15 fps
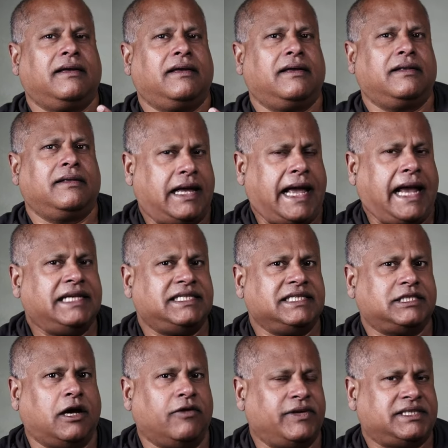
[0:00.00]
the
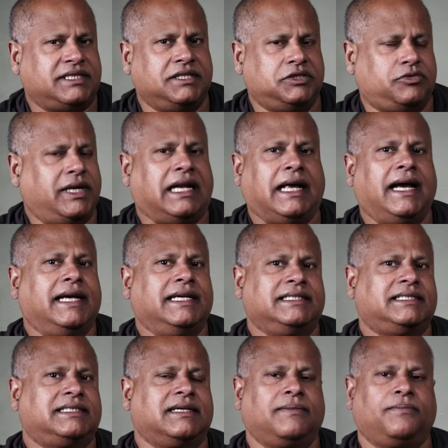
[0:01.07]
ASIS officers
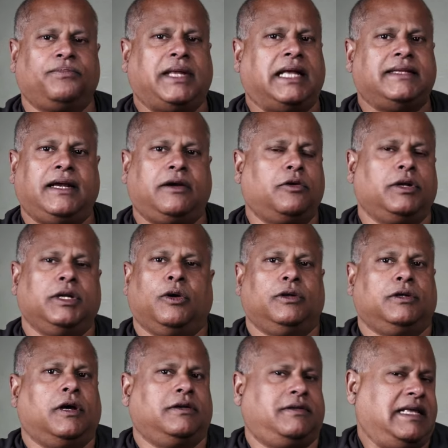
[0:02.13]
realized that they couldn't
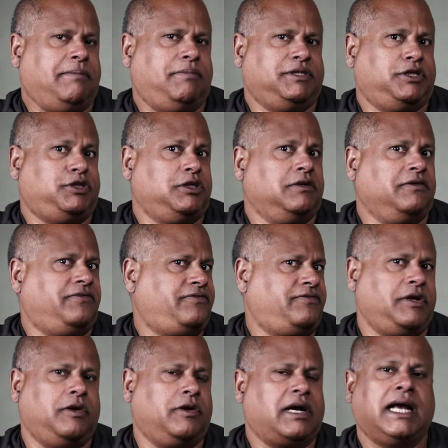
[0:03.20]
hold on to their position of,
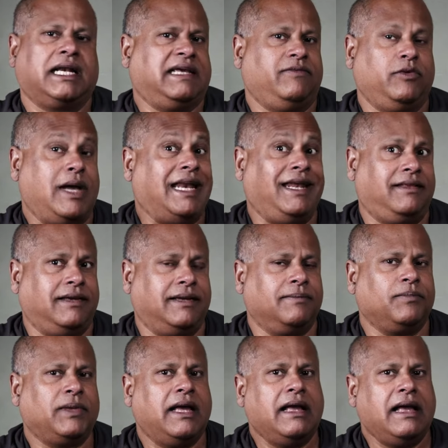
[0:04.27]
you know, can't give you anything.
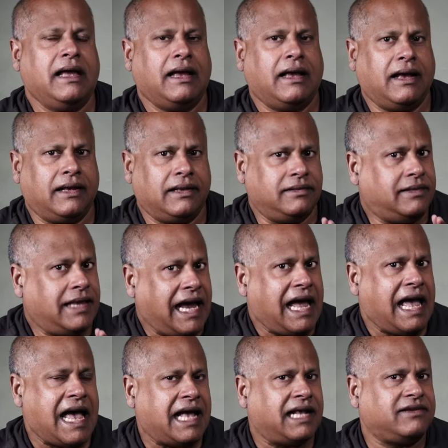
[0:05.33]
They
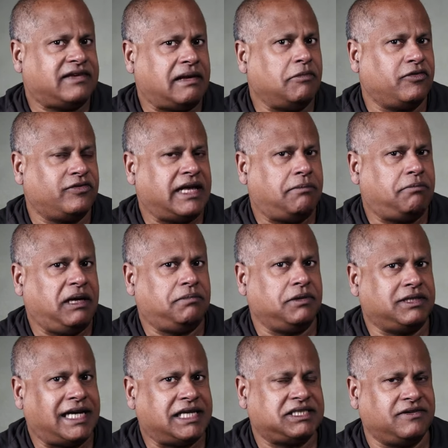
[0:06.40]
had some of their
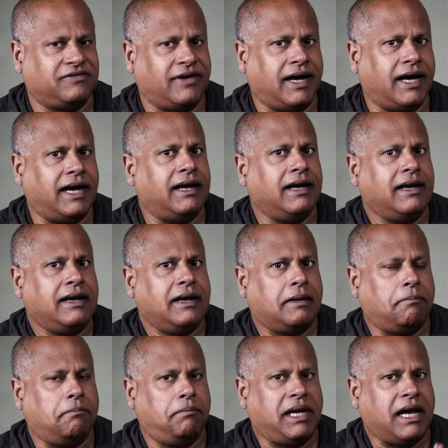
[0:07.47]
people testify
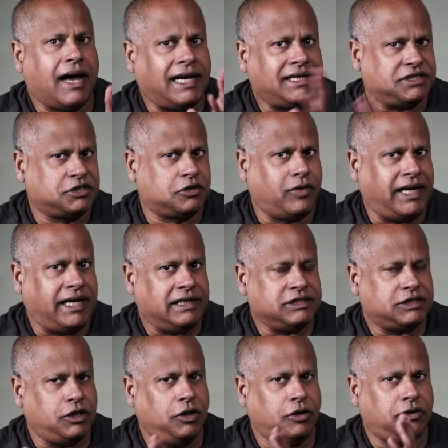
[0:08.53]
behind a screen,
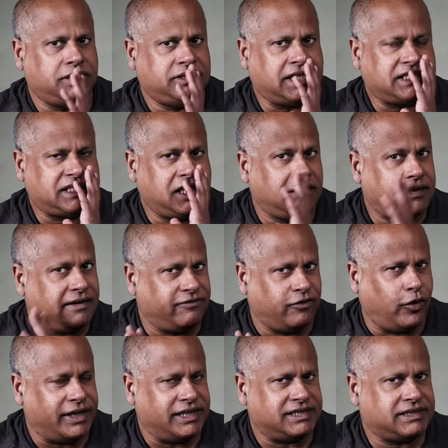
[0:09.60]
so you could just hear their
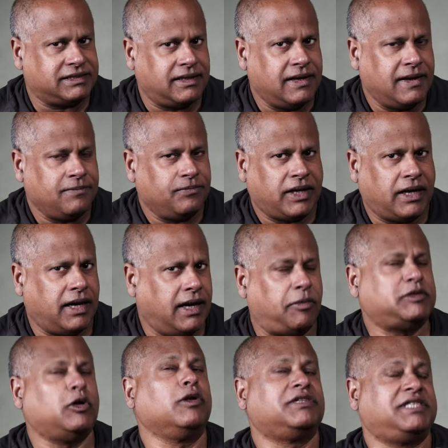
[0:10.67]
voice. It
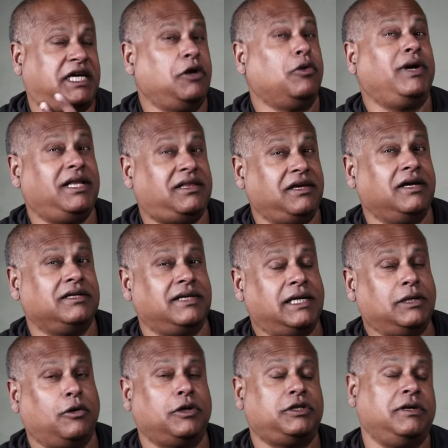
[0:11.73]
was all security theater
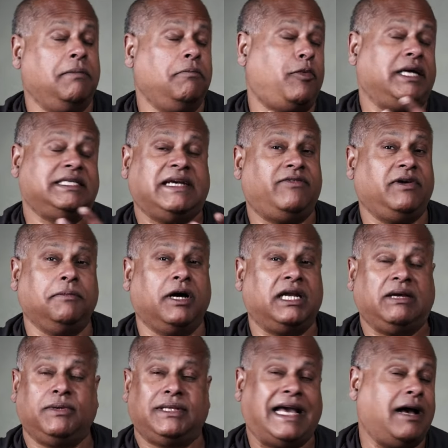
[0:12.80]
in order to impress
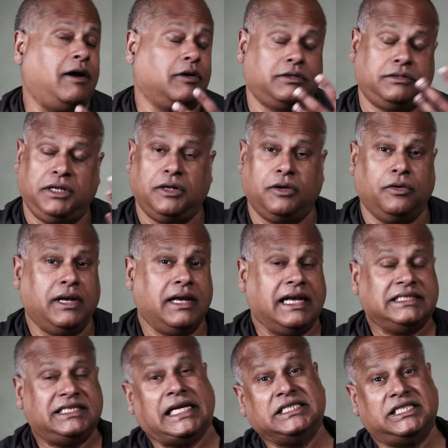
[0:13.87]
everybody with how, you know,
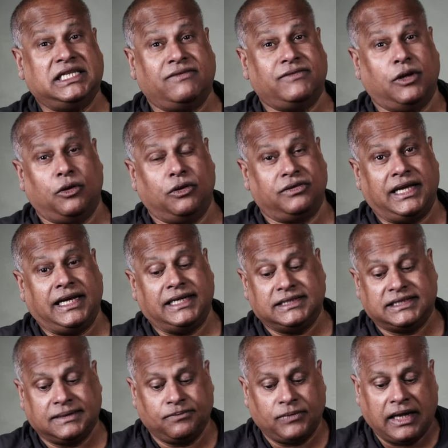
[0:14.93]
sensitive the whole thing
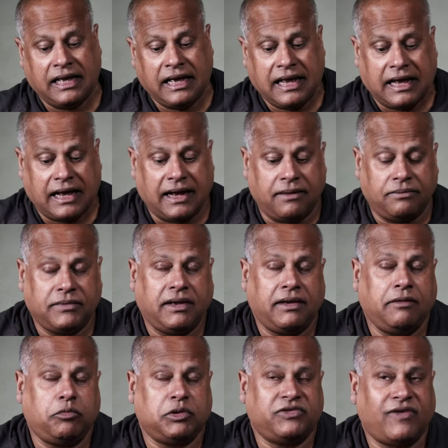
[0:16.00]
is.
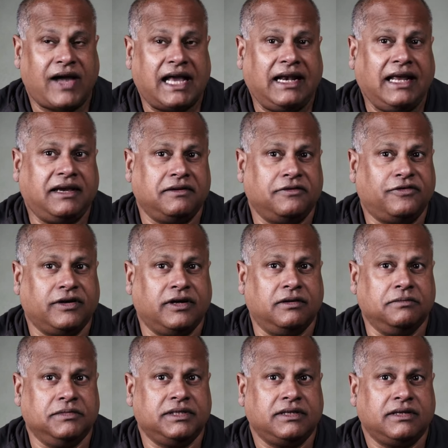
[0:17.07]
It was finally
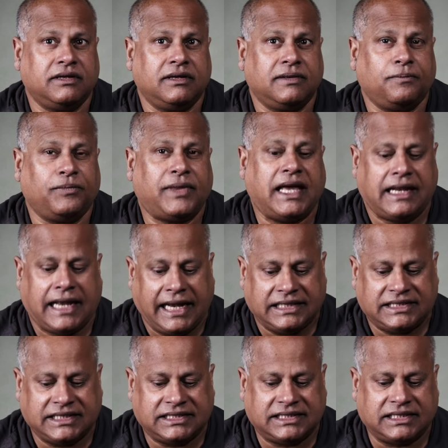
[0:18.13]
confirmed that
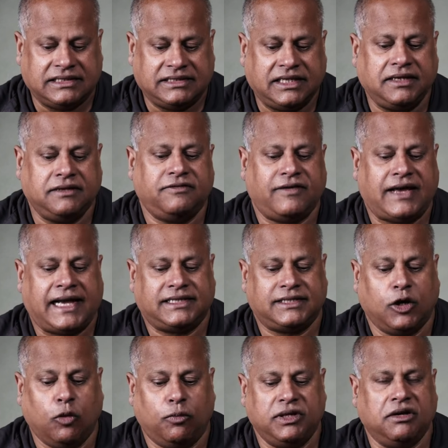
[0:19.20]
ASIS did, in fact,
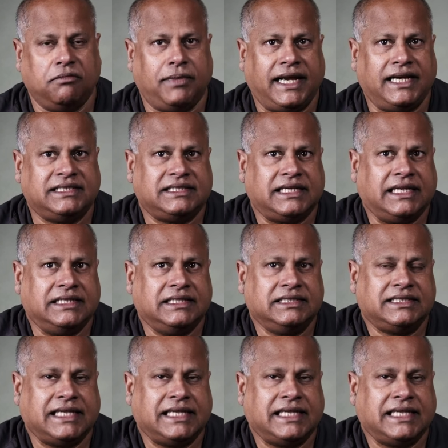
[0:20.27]
open a base in